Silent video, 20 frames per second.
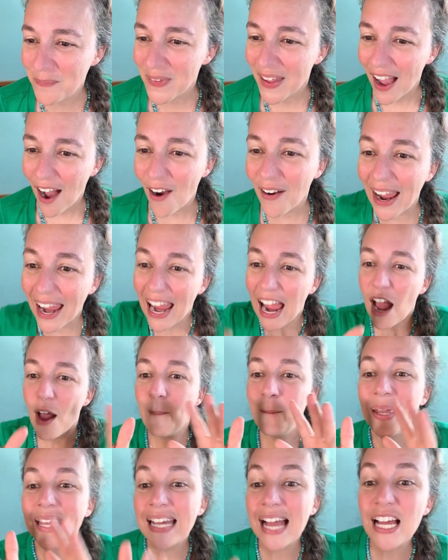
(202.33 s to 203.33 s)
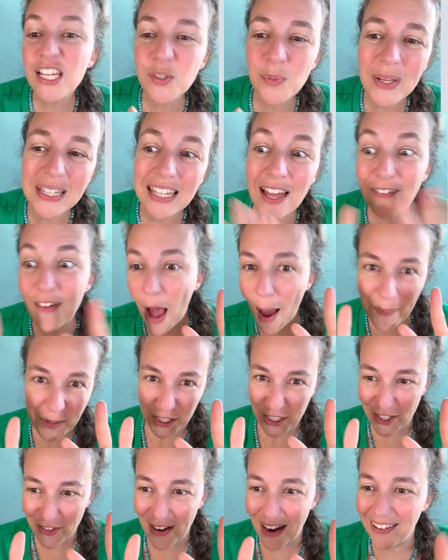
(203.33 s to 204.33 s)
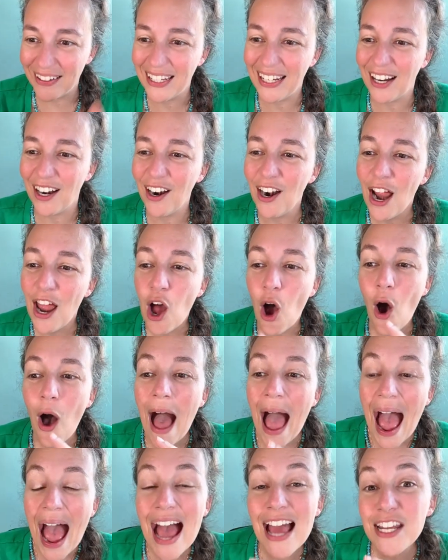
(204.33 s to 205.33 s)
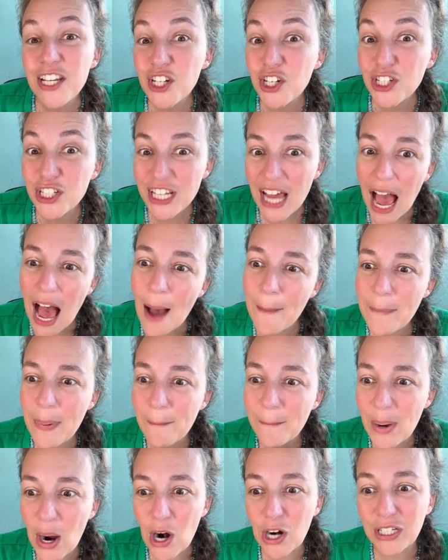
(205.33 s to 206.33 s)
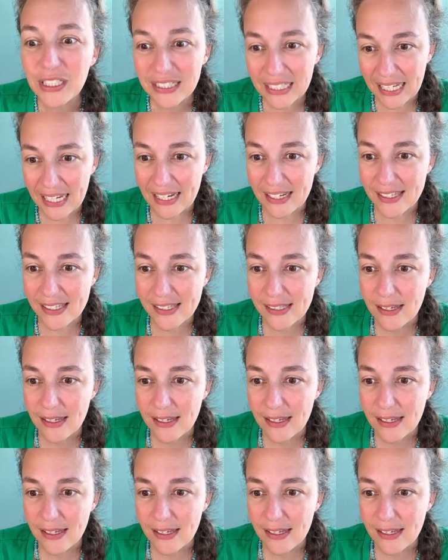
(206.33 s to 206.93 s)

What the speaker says: Okay, because we love options around here, add your top bar links.